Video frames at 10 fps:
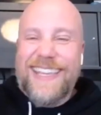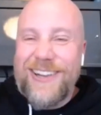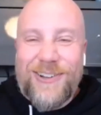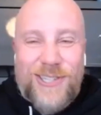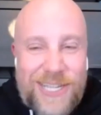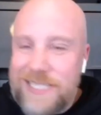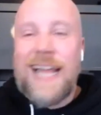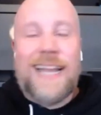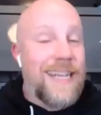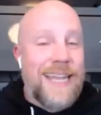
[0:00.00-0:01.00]
Just
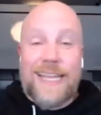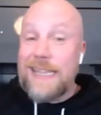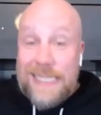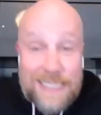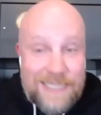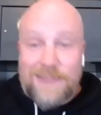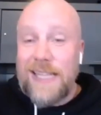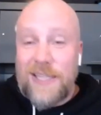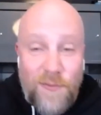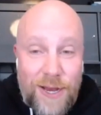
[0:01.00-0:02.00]
kind of like let's
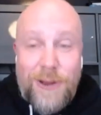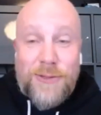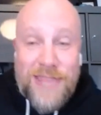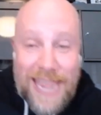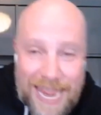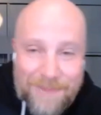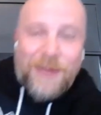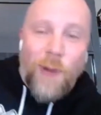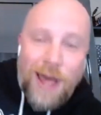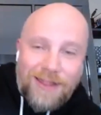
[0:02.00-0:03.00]
figure out the aiming
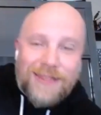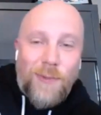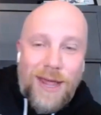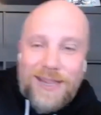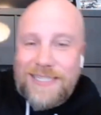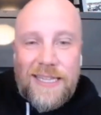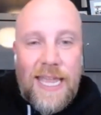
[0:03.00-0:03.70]
while it's in the